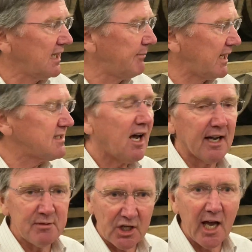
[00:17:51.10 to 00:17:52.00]
a bit of
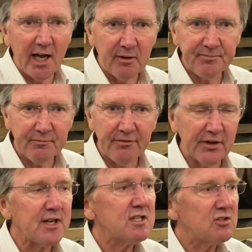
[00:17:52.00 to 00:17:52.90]
time to go for
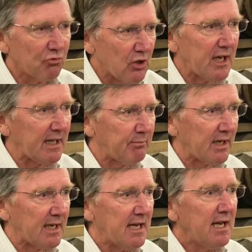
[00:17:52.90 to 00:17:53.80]
this to really
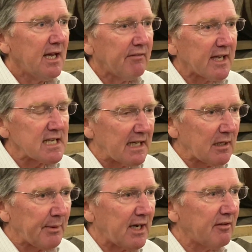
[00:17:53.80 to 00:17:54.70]
be. There's a little
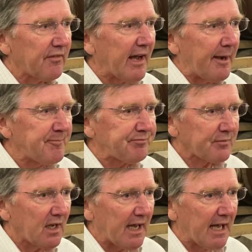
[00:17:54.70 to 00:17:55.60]
bit of
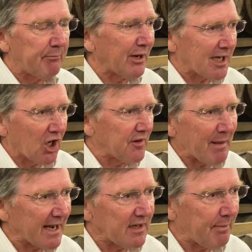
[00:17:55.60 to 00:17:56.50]
prickle on the
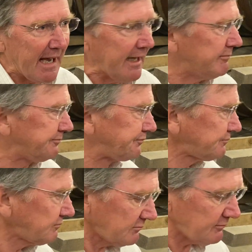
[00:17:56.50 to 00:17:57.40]
back of the palate.
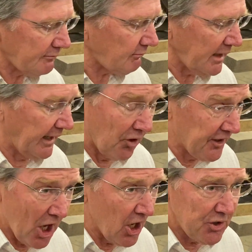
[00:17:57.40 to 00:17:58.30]
Yeah. On the
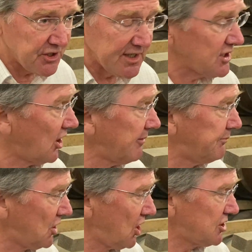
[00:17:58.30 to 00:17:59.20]
nose, it's got a
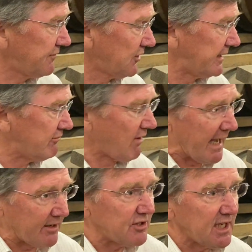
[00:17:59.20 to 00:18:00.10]
beautifully
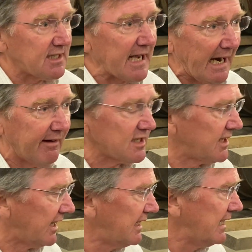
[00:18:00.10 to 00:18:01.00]
rounded
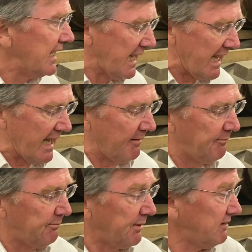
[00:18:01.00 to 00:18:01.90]
character.
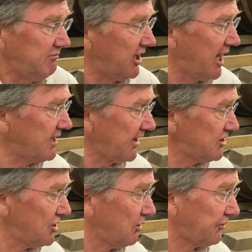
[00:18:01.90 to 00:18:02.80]
But another
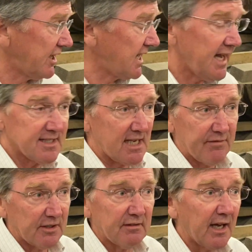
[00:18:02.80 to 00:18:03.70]
2 or 3 years even,